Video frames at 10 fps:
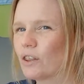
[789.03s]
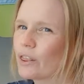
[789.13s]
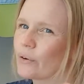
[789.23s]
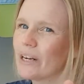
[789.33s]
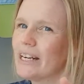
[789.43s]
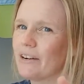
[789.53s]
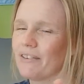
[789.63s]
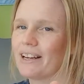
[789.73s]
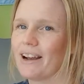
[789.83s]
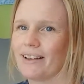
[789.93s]
3
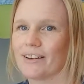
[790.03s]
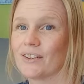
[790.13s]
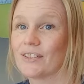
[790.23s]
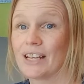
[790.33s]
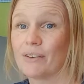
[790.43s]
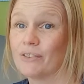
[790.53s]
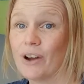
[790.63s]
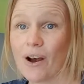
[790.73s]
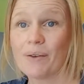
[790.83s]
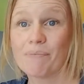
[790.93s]
different colors, if
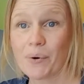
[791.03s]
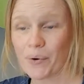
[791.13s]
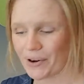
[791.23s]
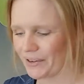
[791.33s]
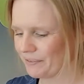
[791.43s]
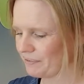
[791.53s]
not more.